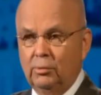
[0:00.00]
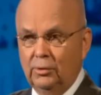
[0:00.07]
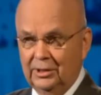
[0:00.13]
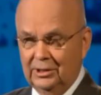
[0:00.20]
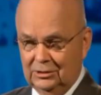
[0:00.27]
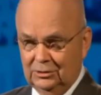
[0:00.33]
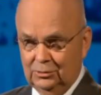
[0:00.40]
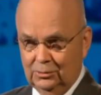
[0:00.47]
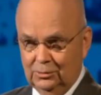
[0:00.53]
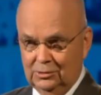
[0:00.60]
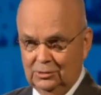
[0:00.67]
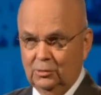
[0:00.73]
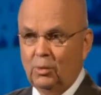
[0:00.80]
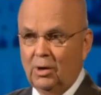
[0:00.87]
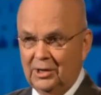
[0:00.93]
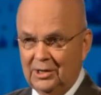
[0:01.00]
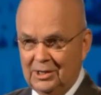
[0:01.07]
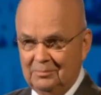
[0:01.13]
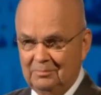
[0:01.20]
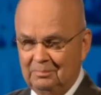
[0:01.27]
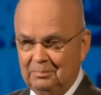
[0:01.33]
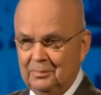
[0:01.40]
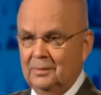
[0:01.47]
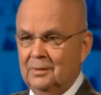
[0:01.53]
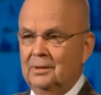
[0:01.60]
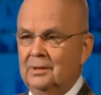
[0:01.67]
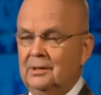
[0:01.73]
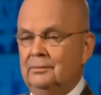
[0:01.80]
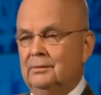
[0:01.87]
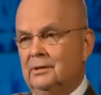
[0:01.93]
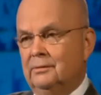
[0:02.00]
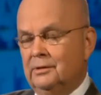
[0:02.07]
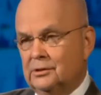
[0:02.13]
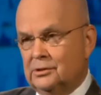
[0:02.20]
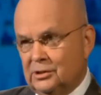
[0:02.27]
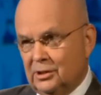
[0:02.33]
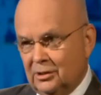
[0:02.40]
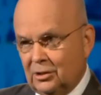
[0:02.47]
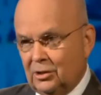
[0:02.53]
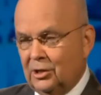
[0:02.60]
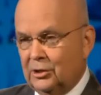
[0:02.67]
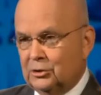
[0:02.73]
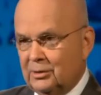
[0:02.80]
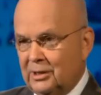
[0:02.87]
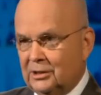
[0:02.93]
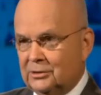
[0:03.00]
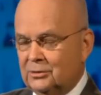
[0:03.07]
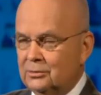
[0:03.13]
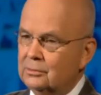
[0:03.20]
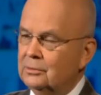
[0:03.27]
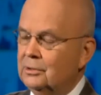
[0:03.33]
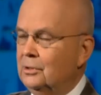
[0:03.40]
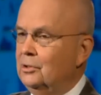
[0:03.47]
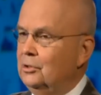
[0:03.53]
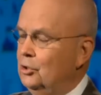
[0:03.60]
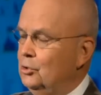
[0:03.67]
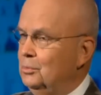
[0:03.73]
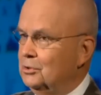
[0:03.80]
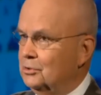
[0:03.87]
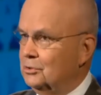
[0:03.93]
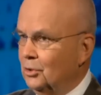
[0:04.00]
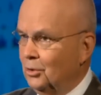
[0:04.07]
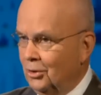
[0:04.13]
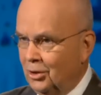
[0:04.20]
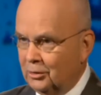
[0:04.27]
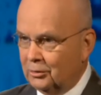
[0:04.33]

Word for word: pointing towards Hawaii and this young contractor who was no